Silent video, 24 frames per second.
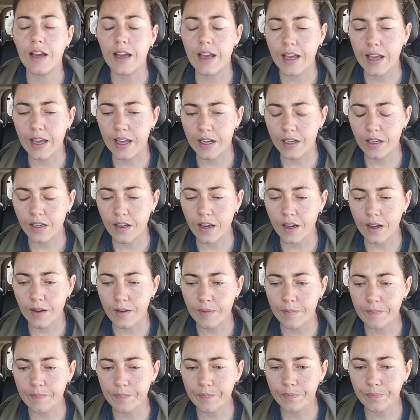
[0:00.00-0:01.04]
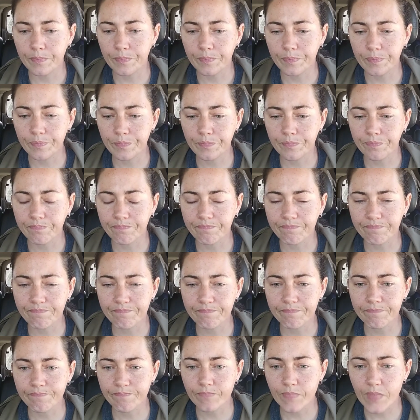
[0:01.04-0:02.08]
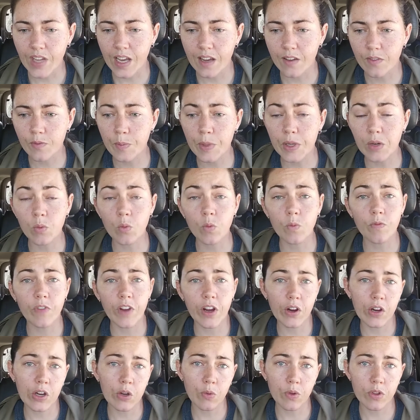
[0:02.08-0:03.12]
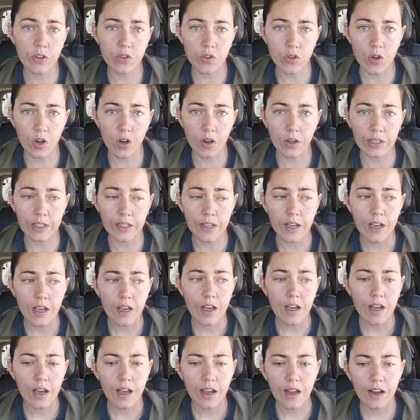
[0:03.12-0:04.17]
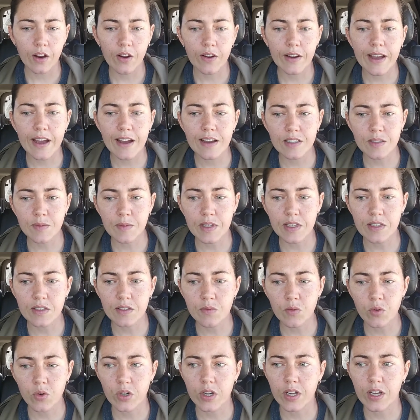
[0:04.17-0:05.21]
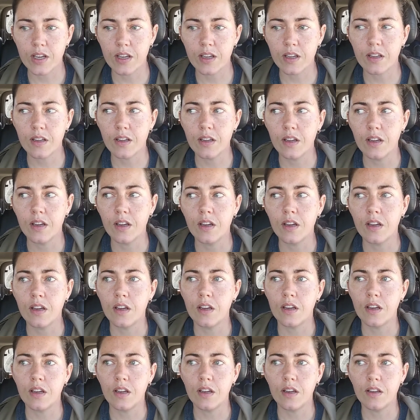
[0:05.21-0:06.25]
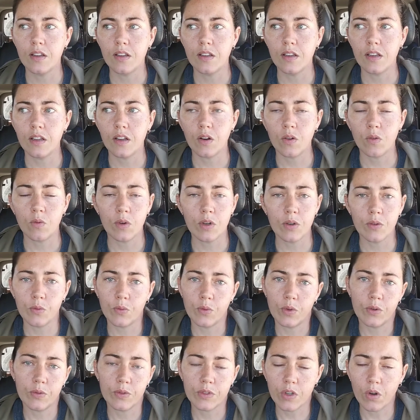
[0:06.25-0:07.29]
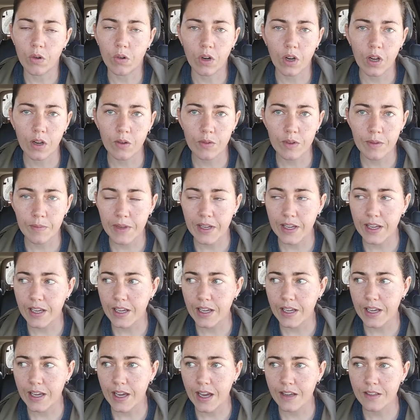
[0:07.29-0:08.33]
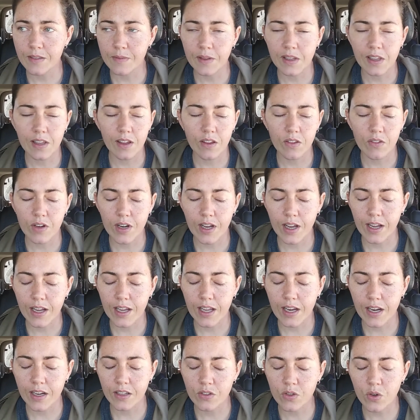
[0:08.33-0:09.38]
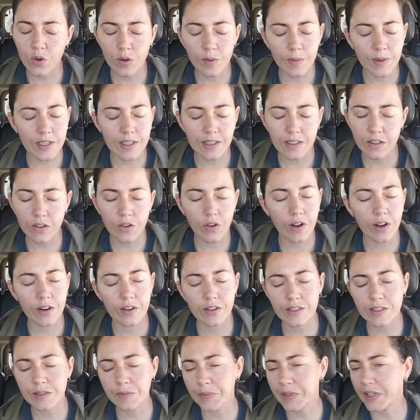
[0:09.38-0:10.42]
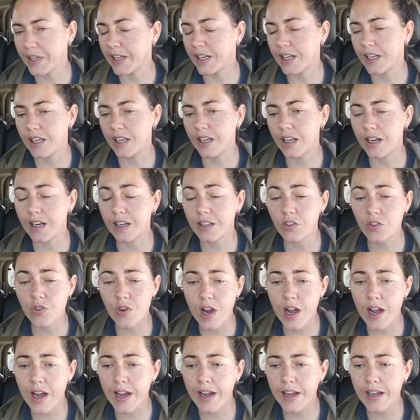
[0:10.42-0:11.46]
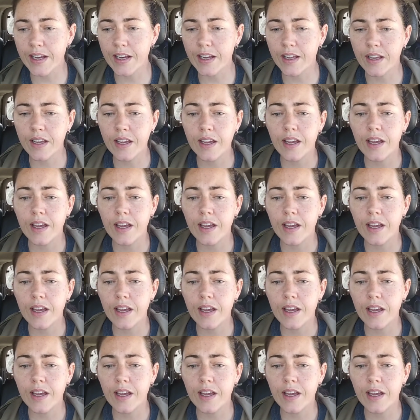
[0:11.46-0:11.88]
And, I've been very withdrawn. Eric asked me this morning, you know, what was going on with me. He asked me the other night, and I told him I didn't know how to explain it, and I tried,